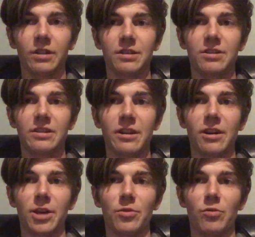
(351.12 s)
Instead,
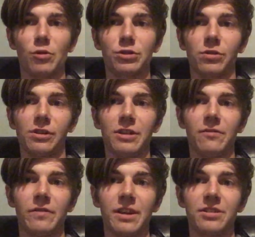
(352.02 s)
I'm emotionally
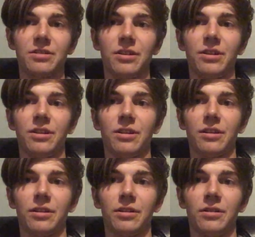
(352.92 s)
invested
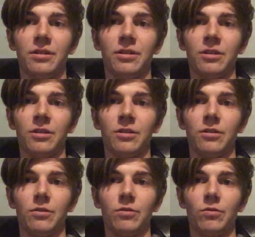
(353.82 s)
in
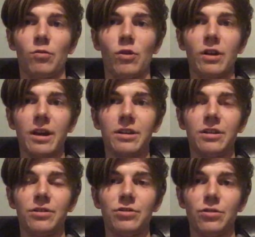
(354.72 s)
what I
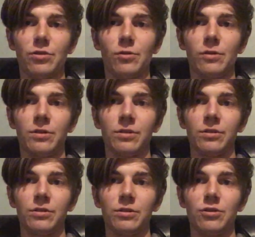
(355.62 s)
can do
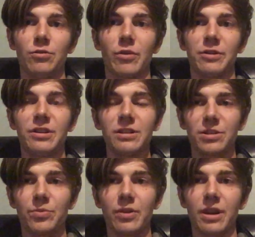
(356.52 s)
to
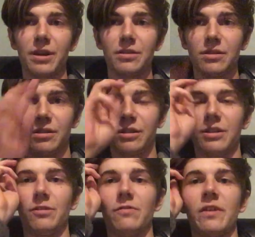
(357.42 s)
participate in
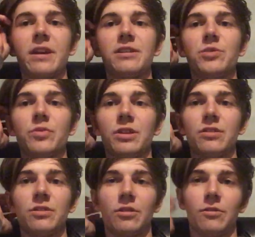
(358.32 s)
the
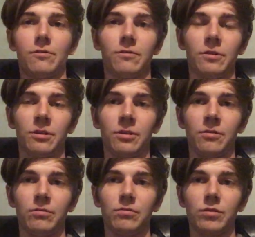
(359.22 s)
advancement of
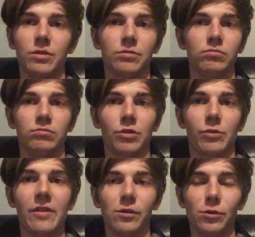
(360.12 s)
a
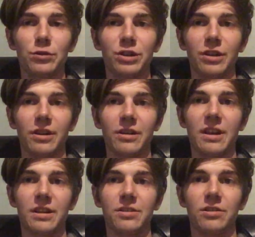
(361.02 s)
revolution
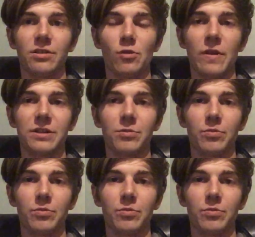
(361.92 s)
against U.S.